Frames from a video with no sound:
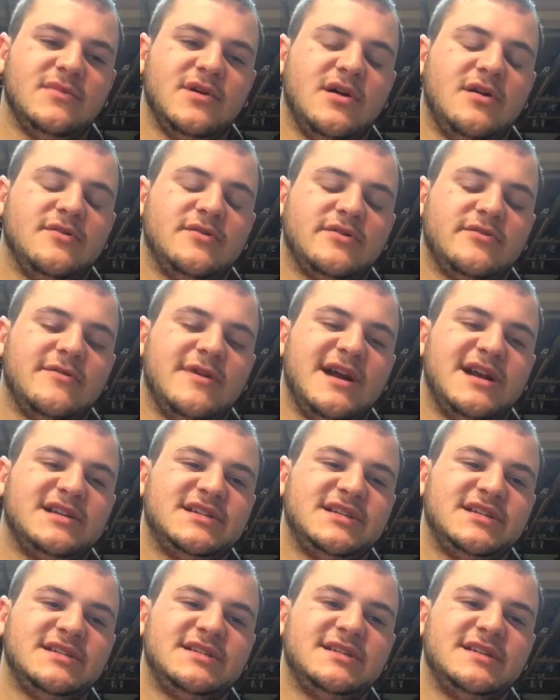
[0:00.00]
all the
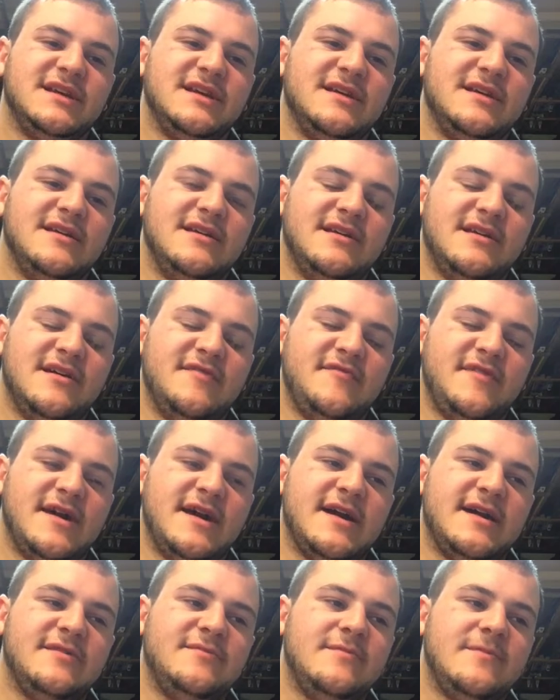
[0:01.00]
crashes I've
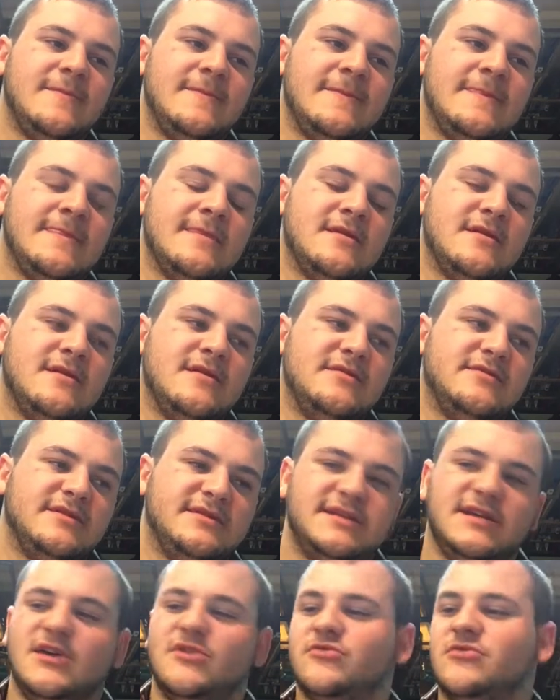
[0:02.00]
had,
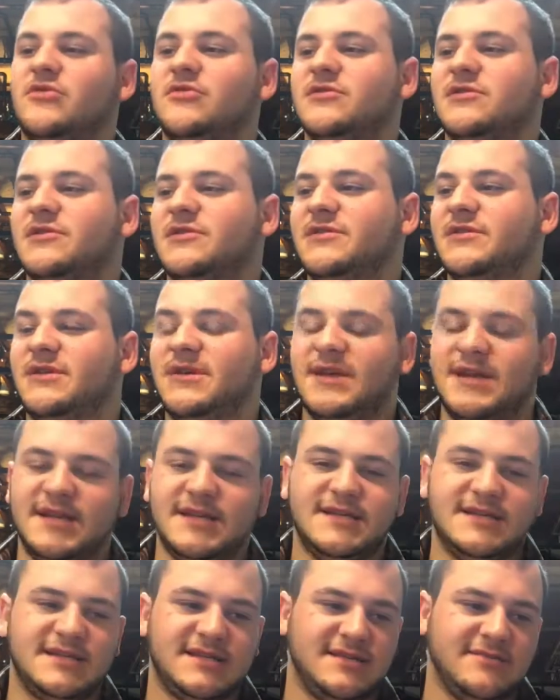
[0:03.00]
the tail rotor
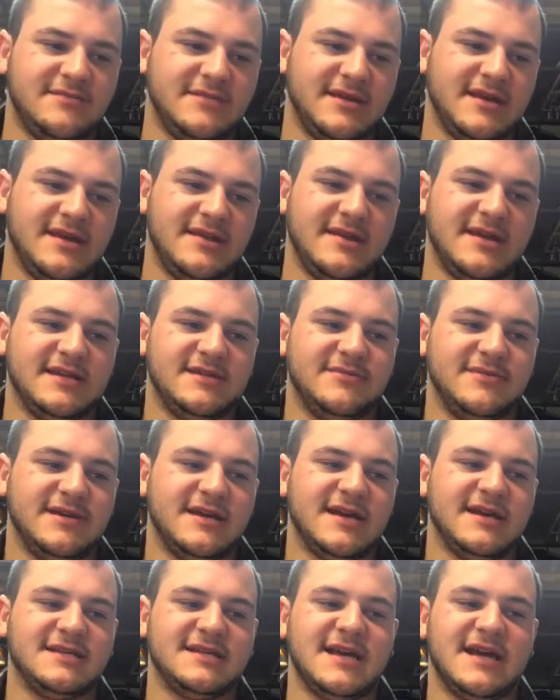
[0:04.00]
hits, and that's
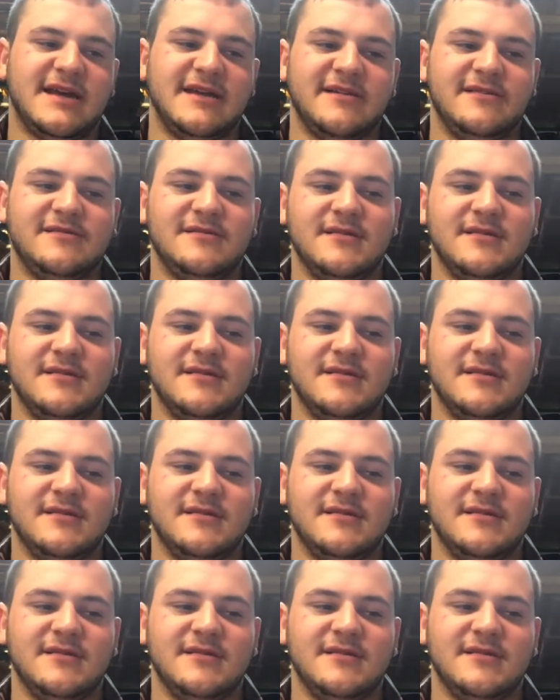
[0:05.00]
because I